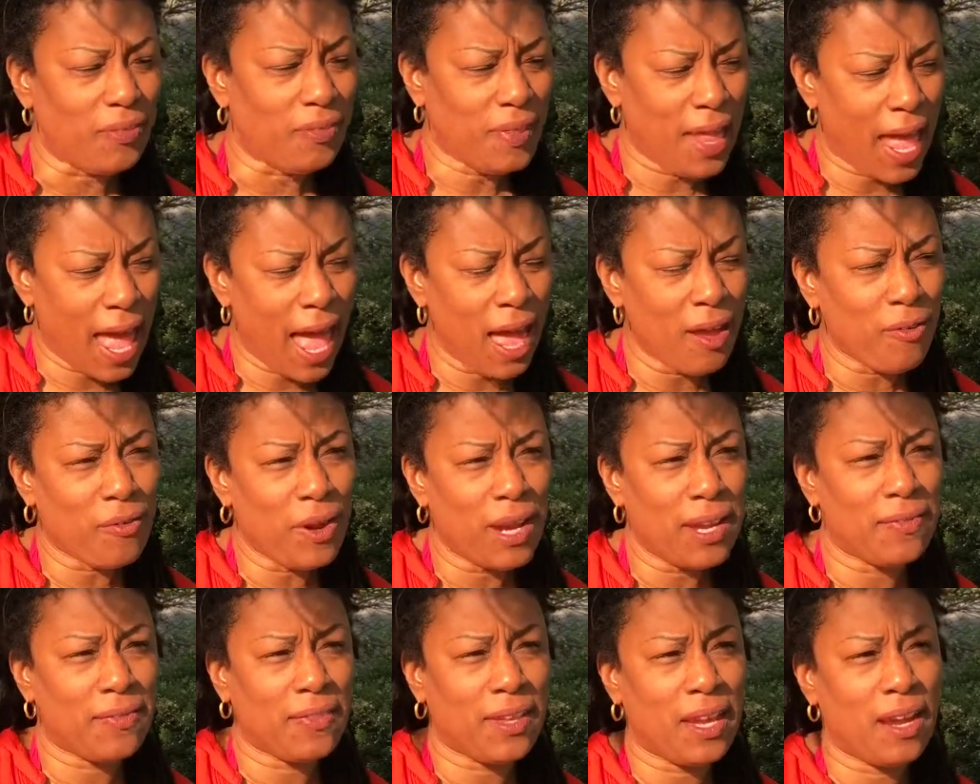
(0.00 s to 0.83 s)
that
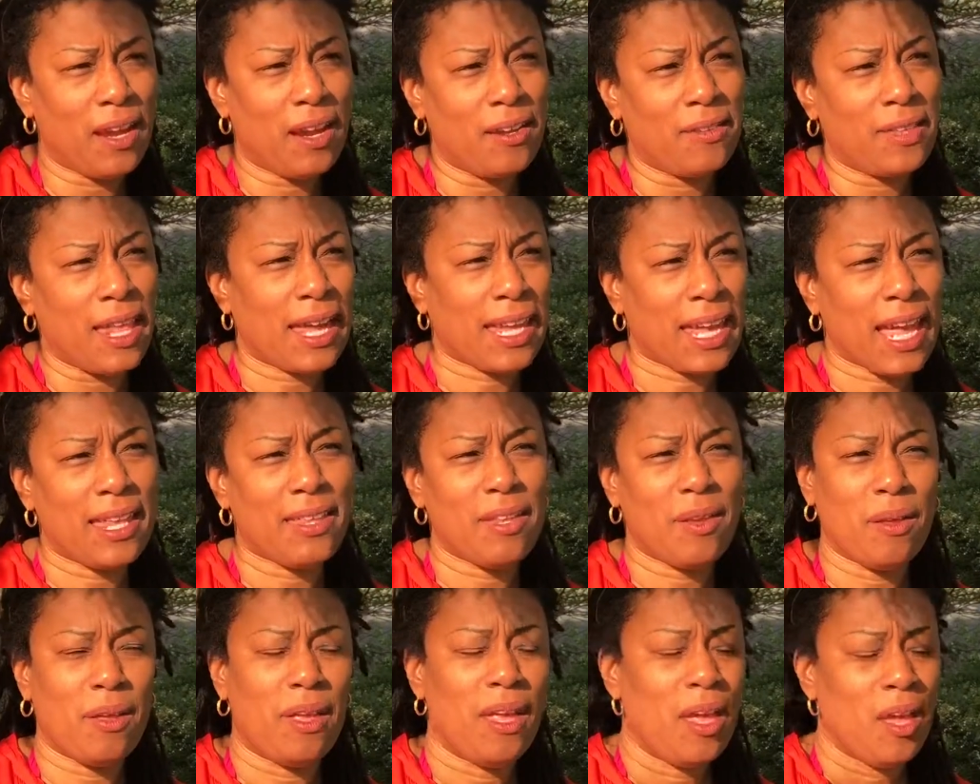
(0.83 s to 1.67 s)
right there, that kind
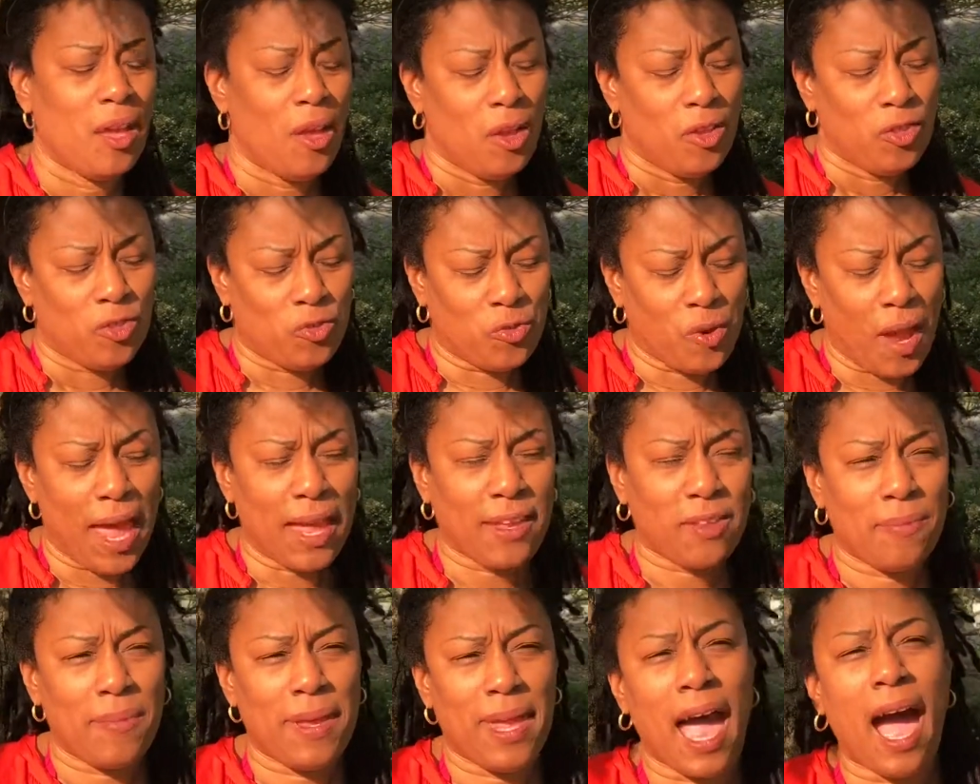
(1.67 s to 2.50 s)
of
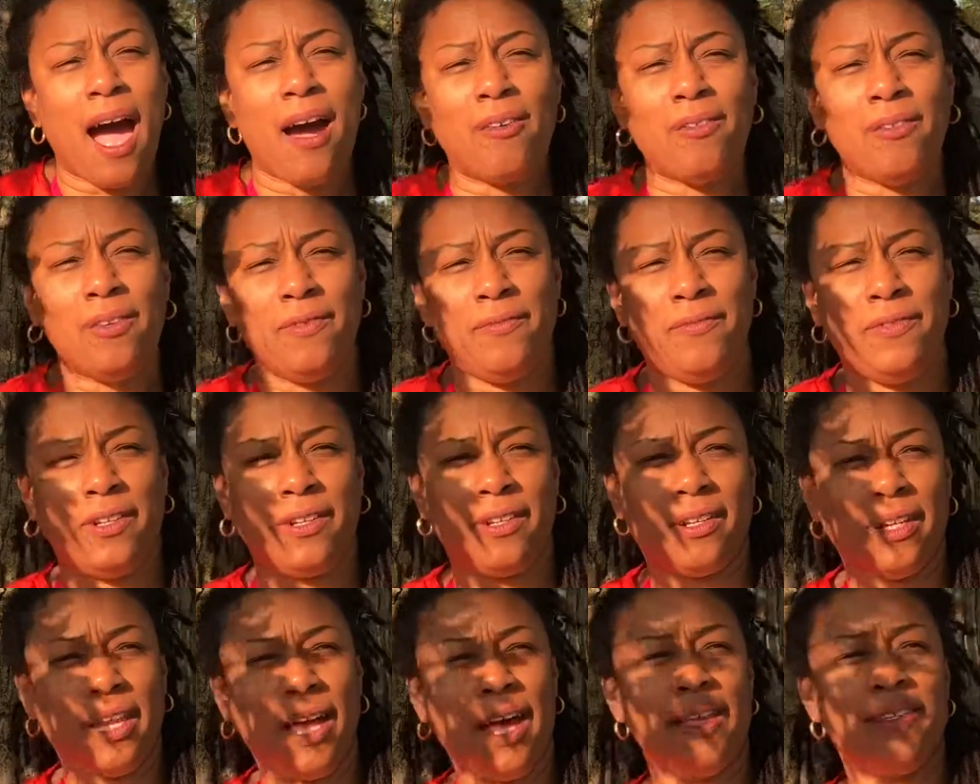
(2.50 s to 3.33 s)
dragged me out of the
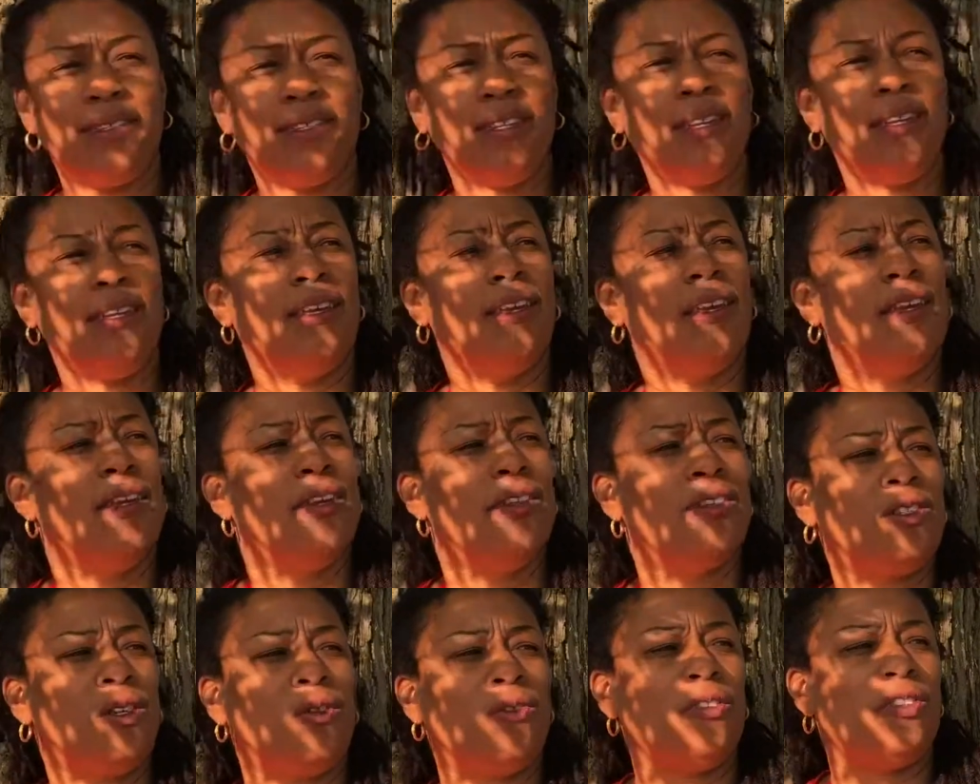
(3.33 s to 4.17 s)
closet,
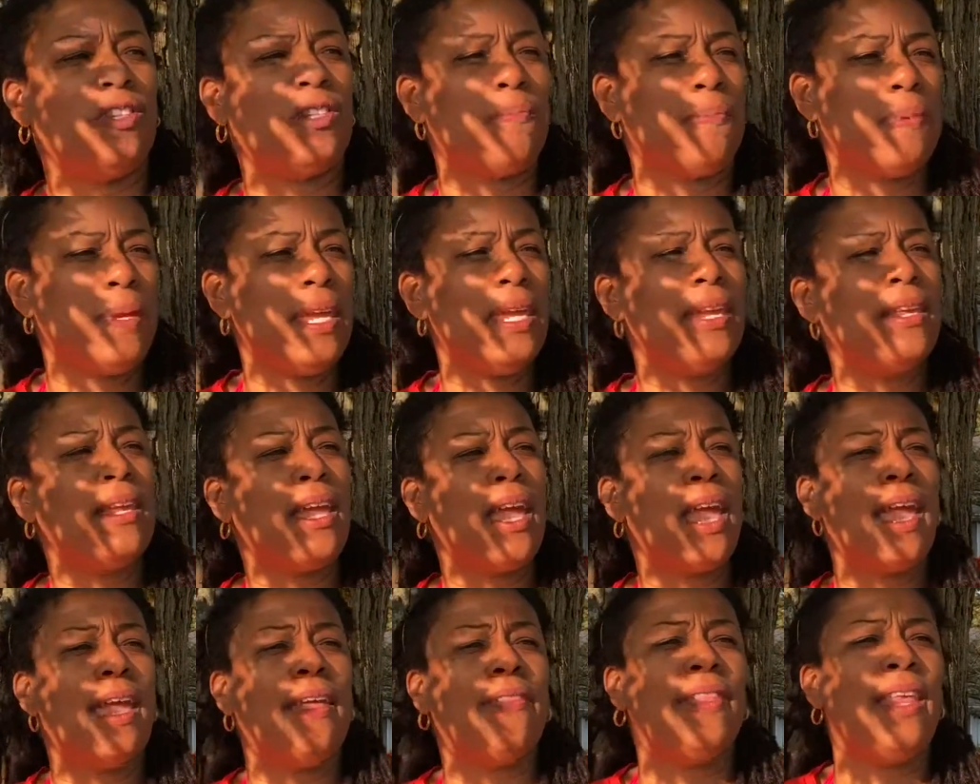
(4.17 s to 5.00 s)
so to speak.
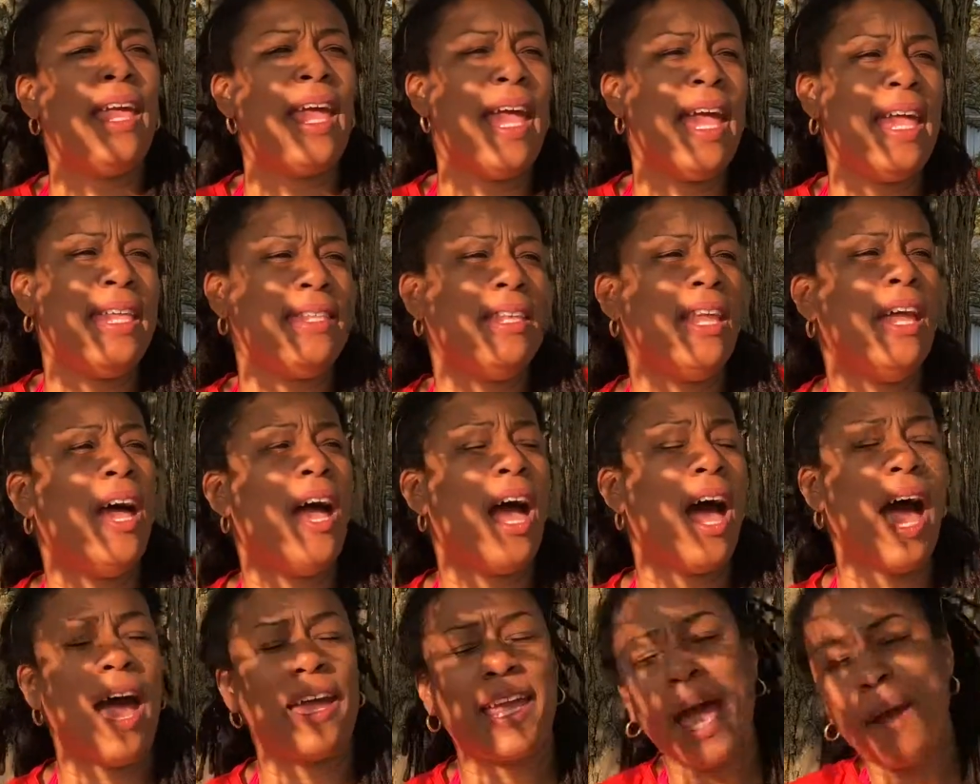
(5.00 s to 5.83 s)
And then
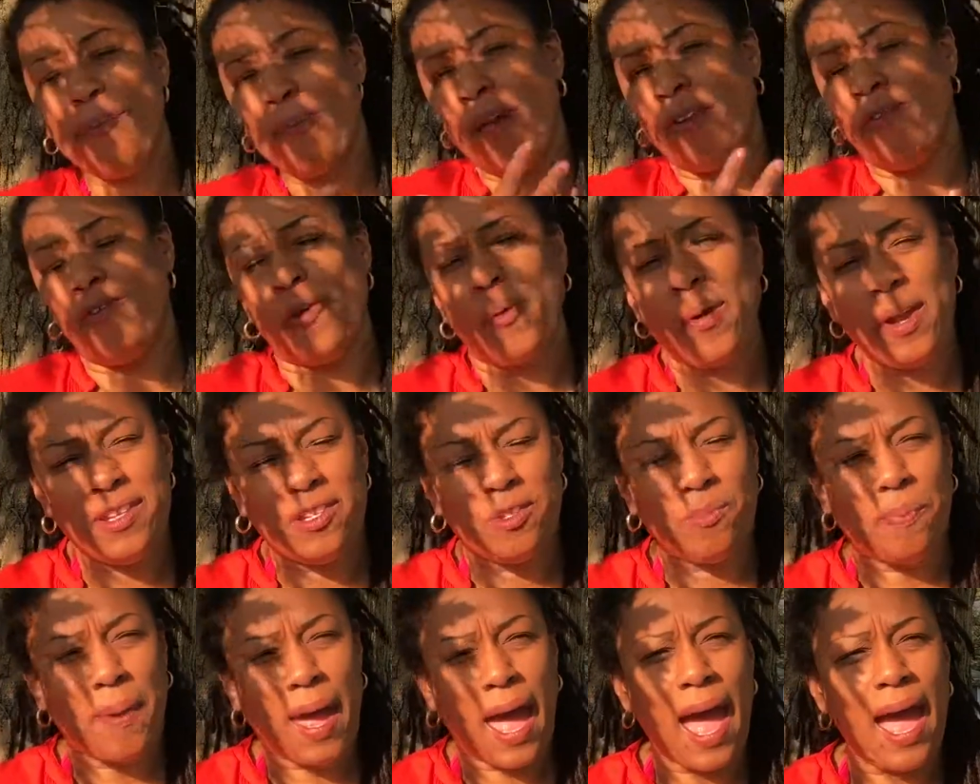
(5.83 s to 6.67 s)
I got my voice
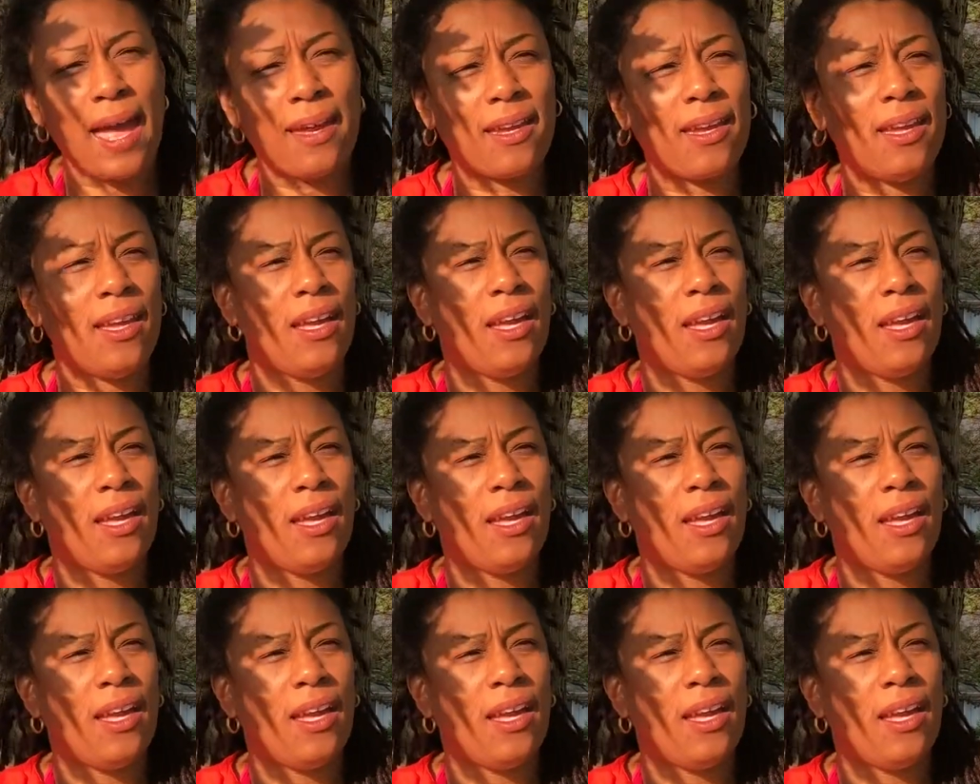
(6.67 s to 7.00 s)
back.